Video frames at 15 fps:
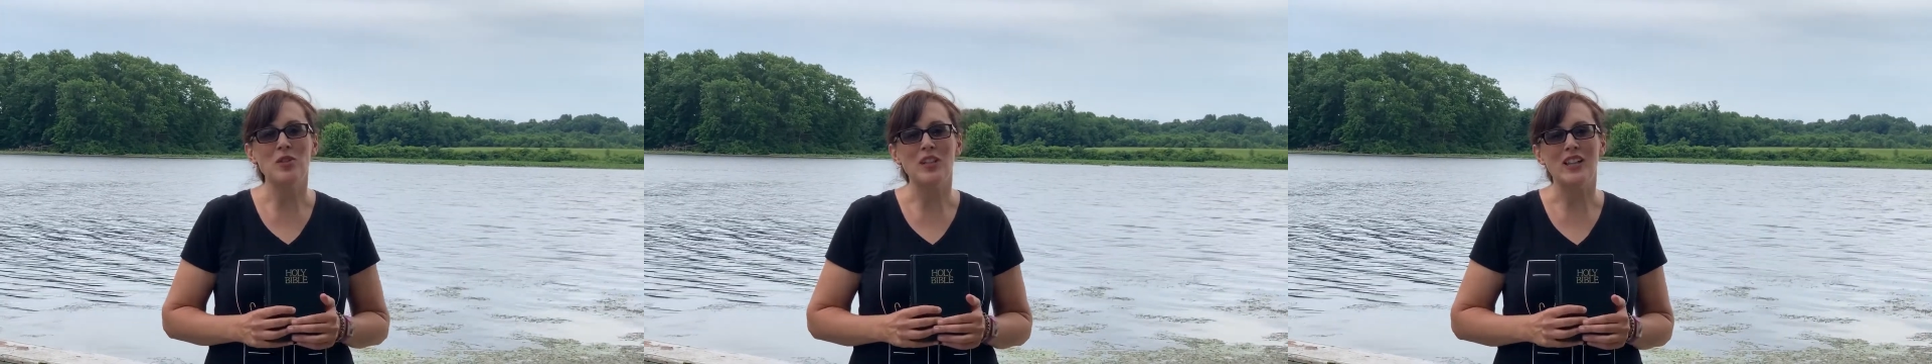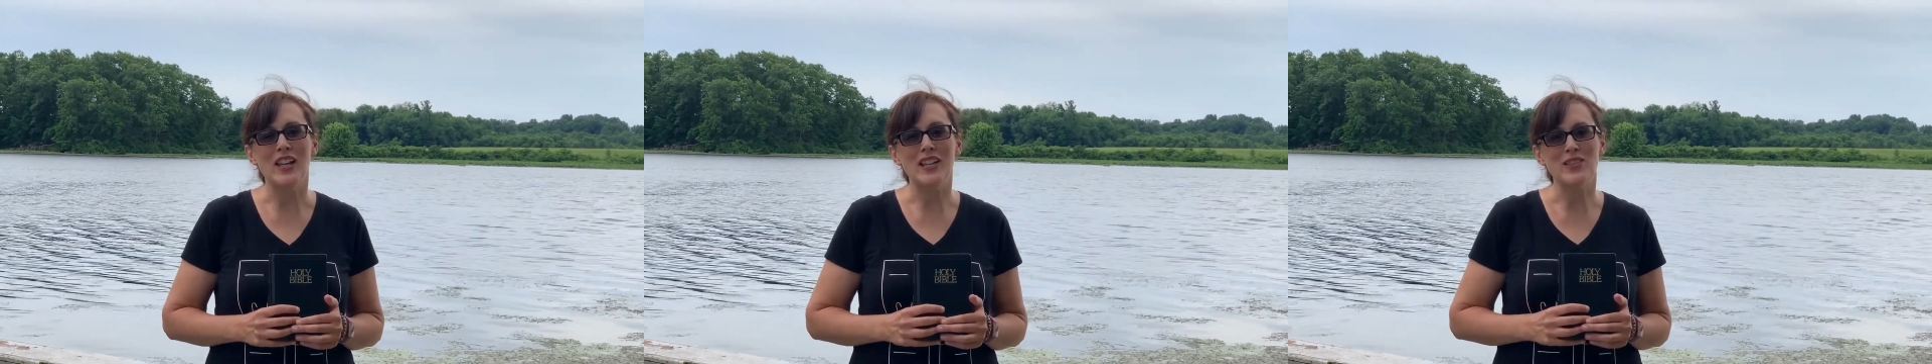
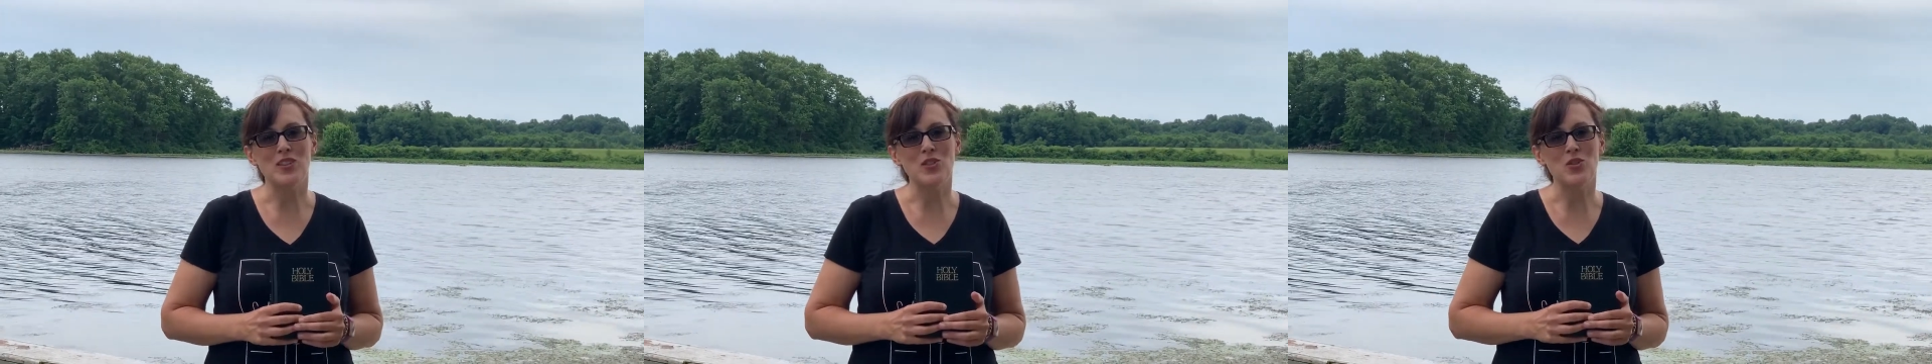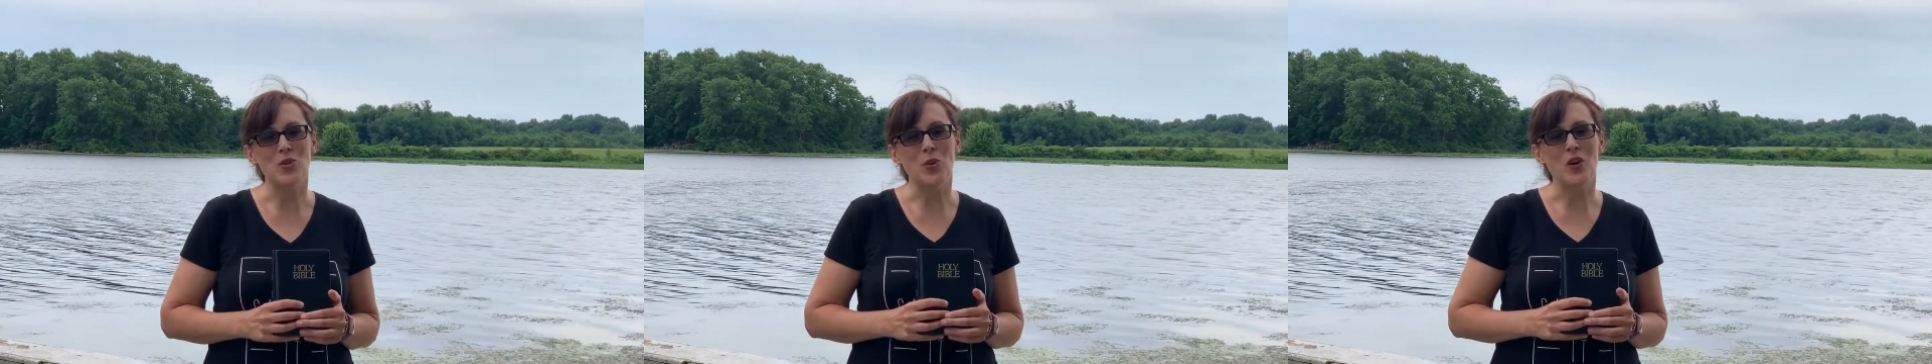like the
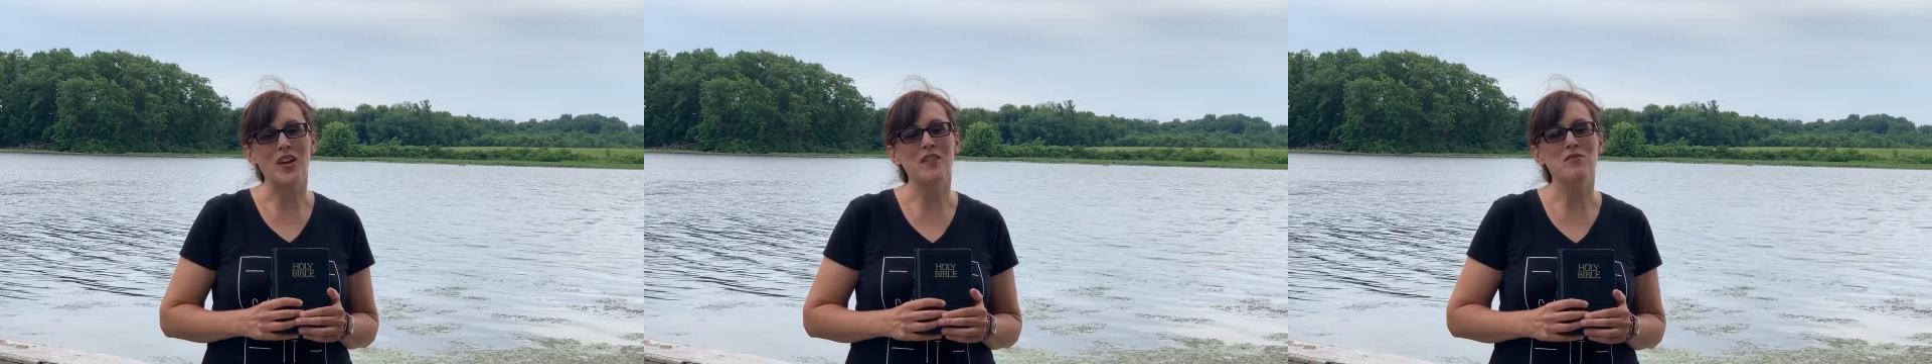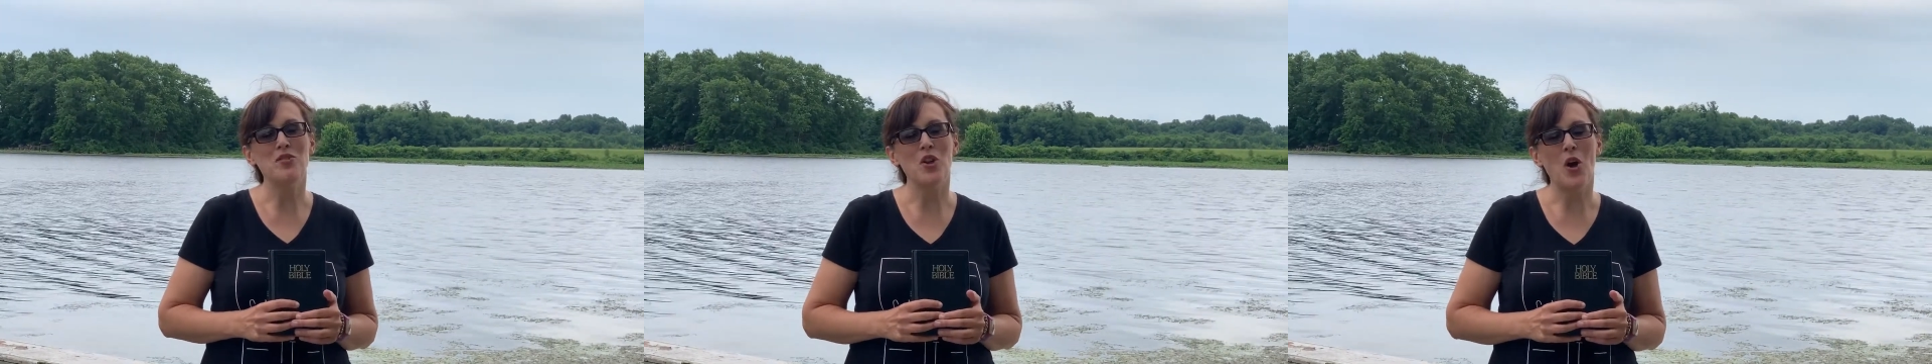story of
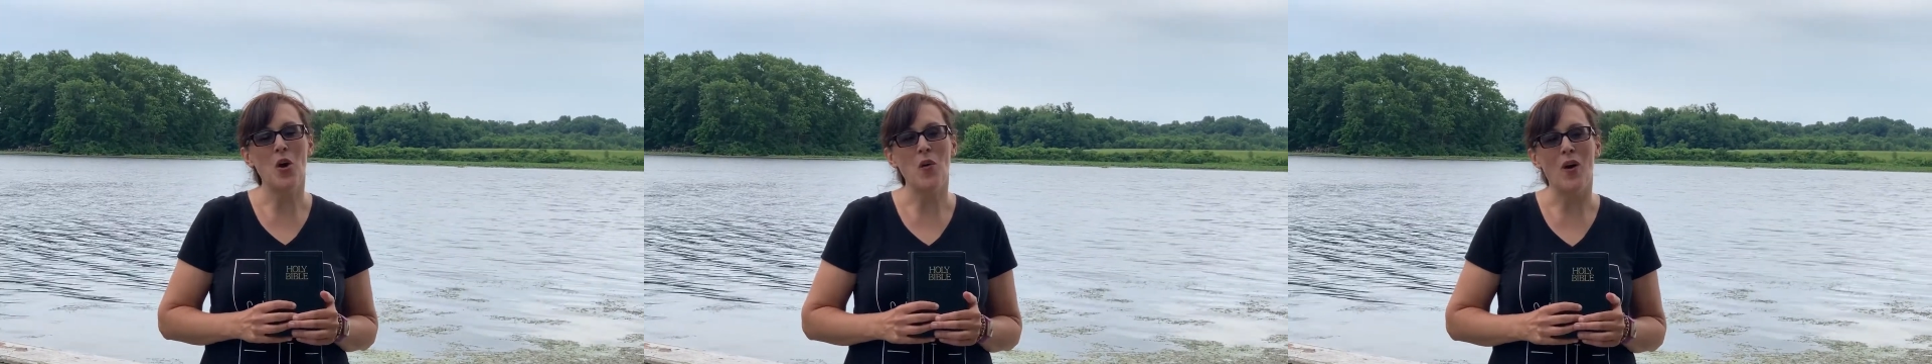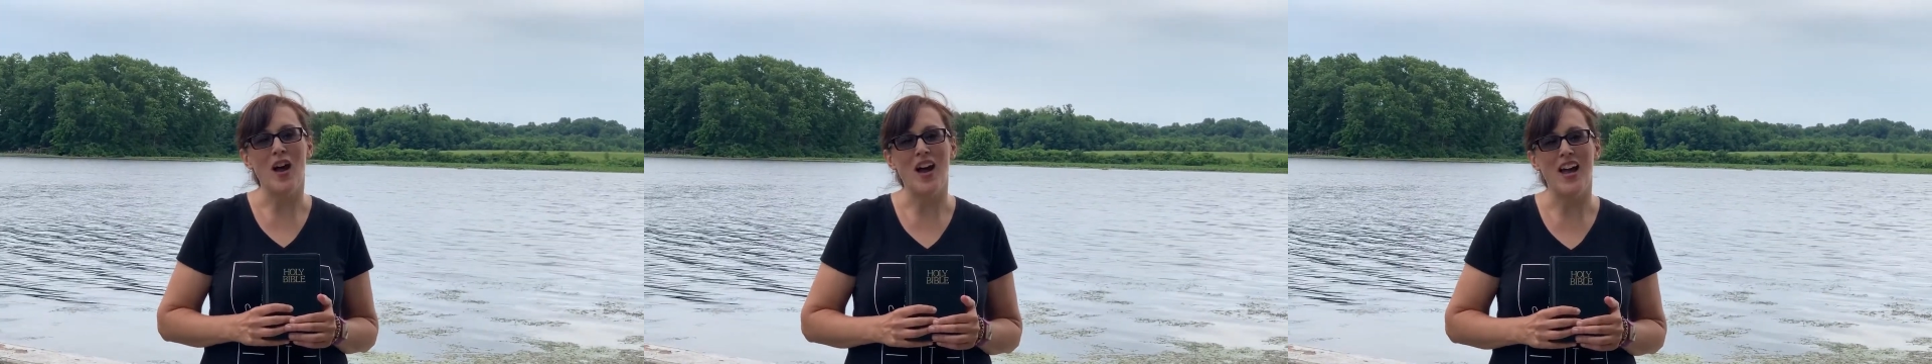
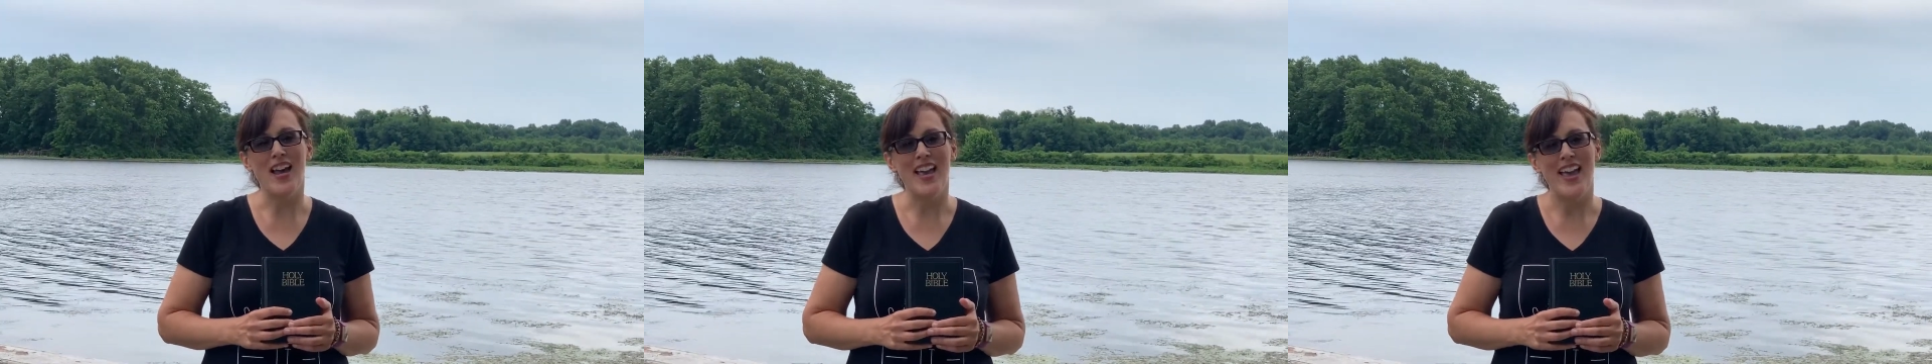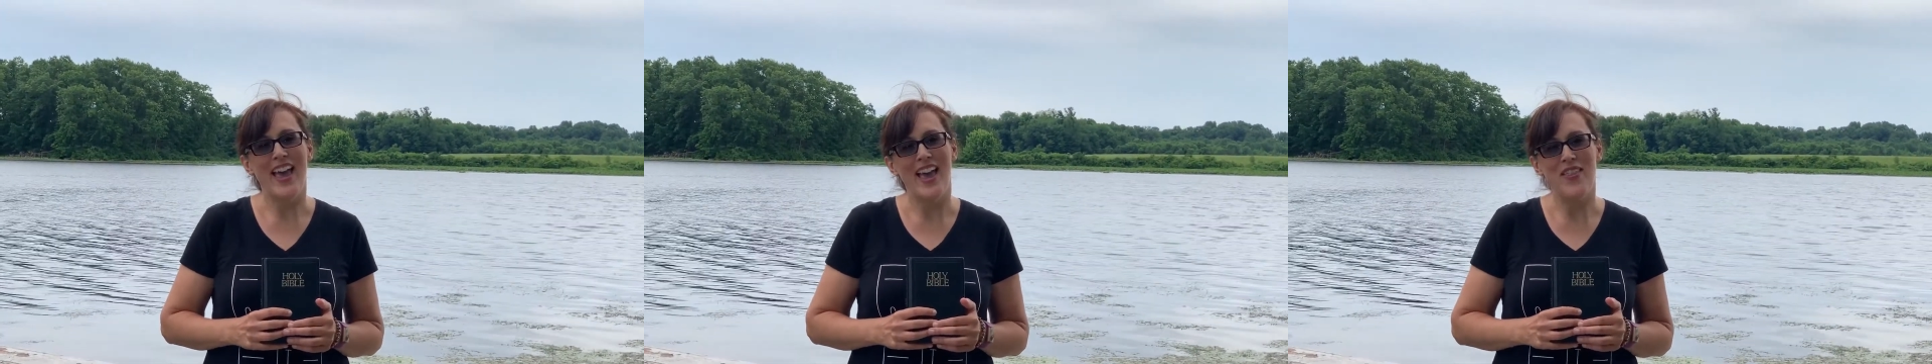Noah
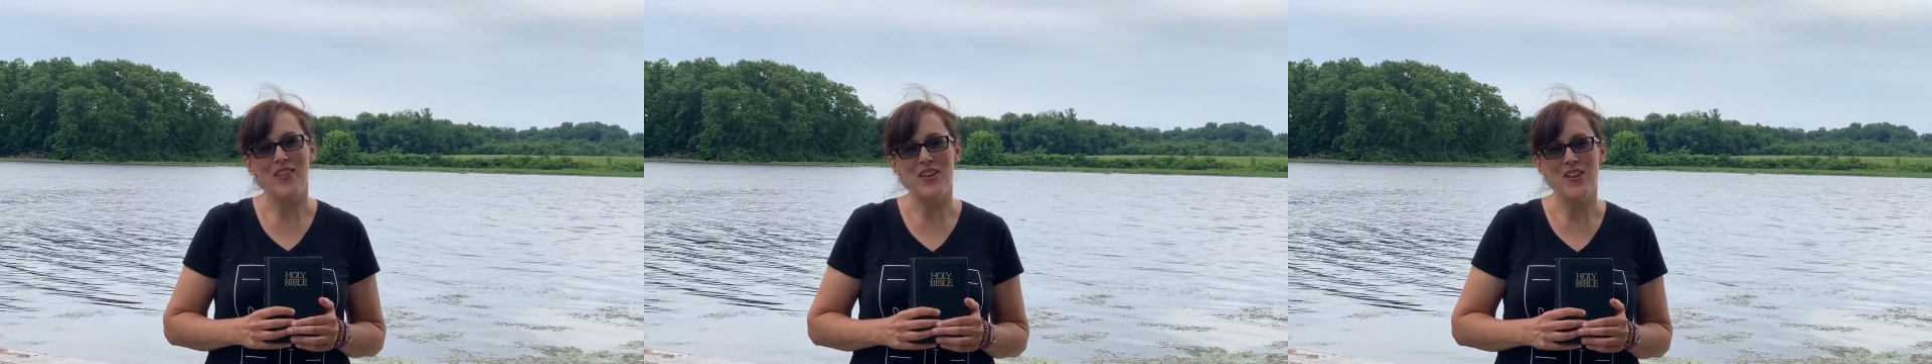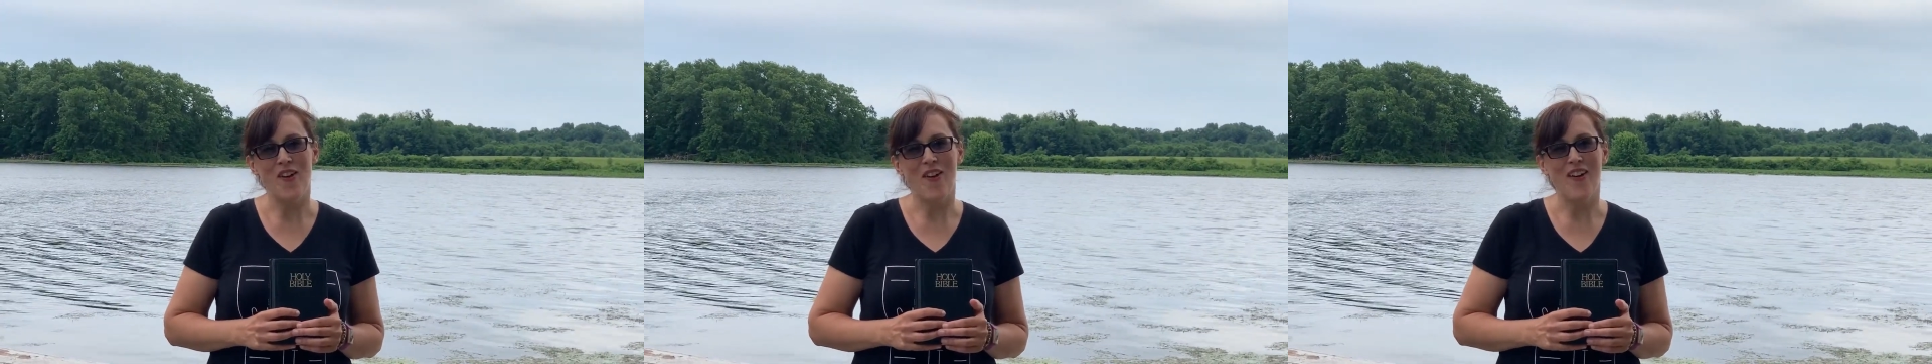and the
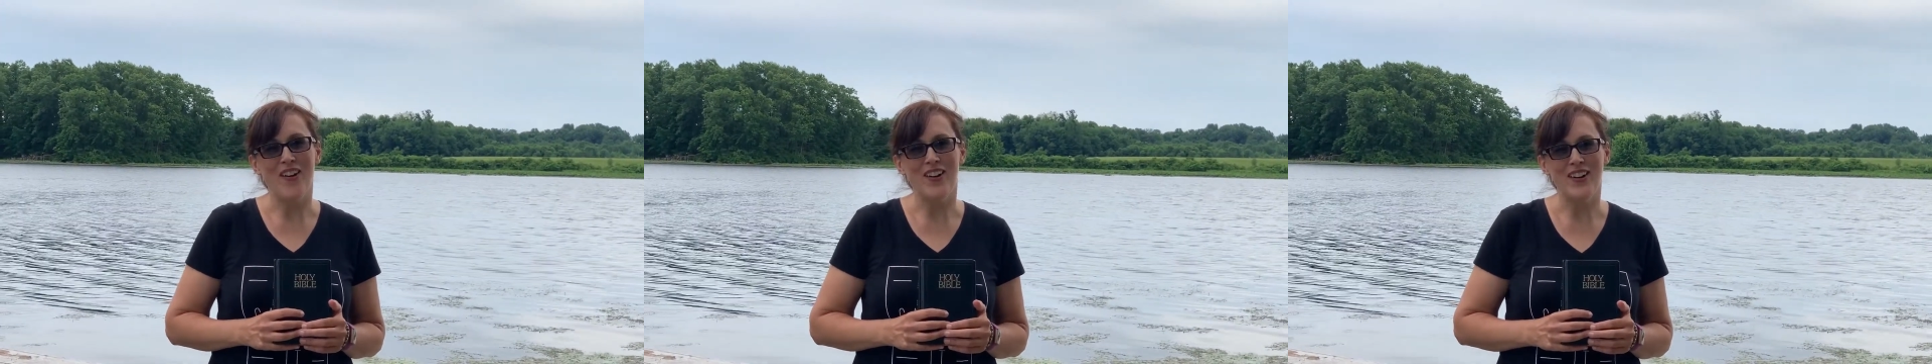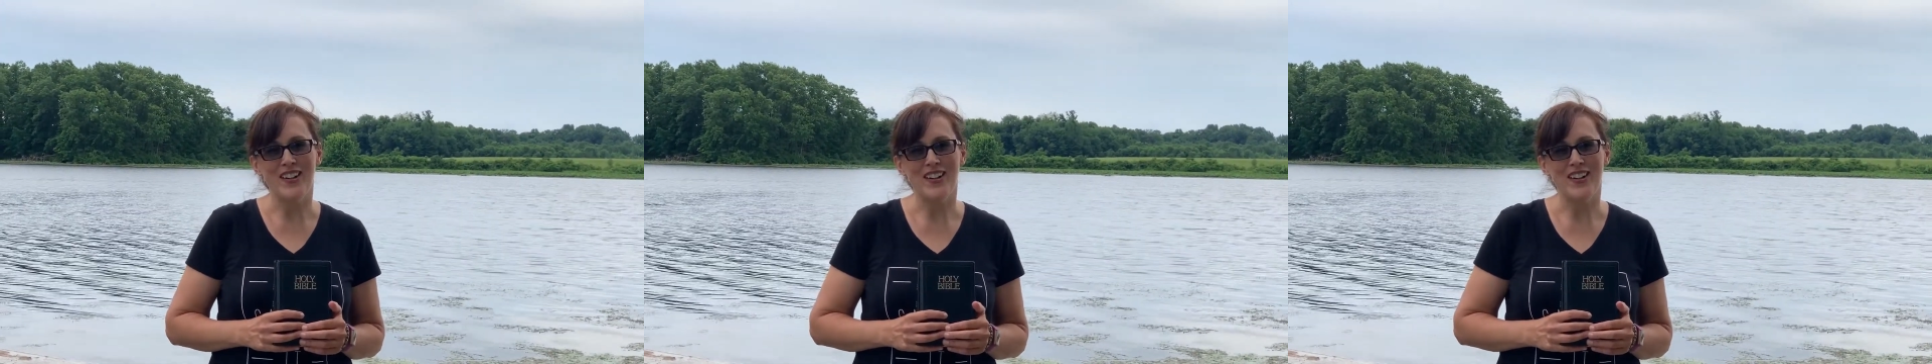ark.